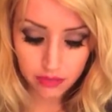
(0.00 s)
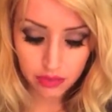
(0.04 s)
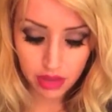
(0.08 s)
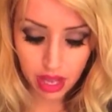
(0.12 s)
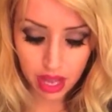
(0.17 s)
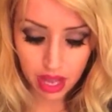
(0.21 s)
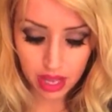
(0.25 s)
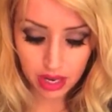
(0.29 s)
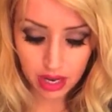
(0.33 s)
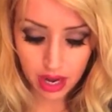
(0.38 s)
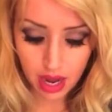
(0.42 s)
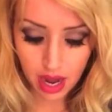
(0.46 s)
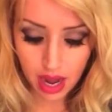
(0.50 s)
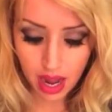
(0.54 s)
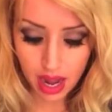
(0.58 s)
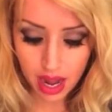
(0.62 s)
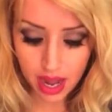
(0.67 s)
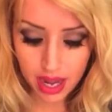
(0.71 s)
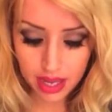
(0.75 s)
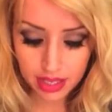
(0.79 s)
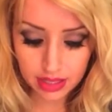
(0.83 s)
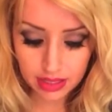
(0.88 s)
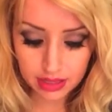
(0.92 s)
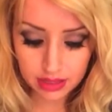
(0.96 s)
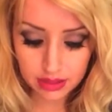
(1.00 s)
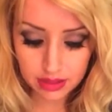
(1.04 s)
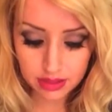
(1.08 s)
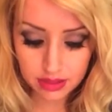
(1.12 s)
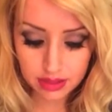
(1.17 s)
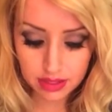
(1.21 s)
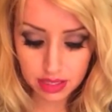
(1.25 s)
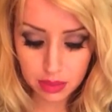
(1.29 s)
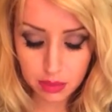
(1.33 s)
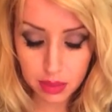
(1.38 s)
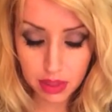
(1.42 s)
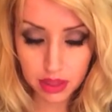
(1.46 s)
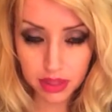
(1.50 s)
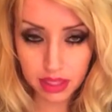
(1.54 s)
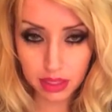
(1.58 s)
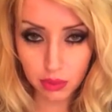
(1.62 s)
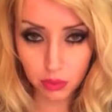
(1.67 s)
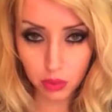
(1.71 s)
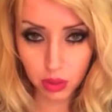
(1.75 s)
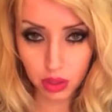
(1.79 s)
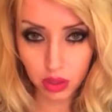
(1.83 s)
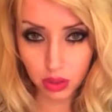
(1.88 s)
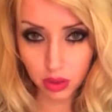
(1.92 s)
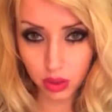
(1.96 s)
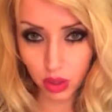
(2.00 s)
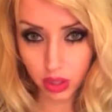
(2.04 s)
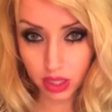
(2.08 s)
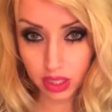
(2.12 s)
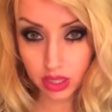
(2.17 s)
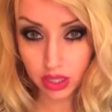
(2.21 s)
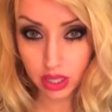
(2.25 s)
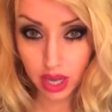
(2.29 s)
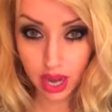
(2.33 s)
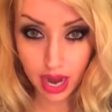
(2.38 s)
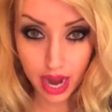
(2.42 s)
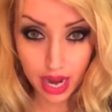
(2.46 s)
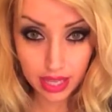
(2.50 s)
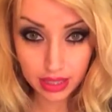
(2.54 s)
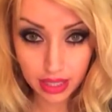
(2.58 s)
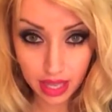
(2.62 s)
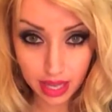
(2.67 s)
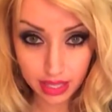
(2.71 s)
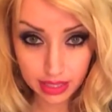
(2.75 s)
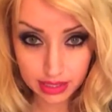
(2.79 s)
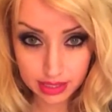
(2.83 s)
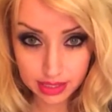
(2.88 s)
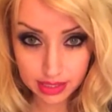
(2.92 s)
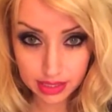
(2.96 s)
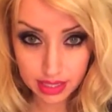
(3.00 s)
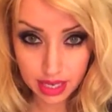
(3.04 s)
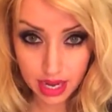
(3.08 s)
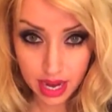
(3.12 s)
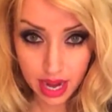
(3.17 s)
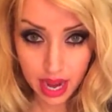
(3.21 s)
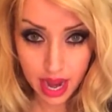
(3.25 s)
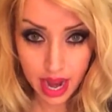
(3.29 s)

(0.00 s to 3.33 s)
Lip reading: And I typically will look at the highlights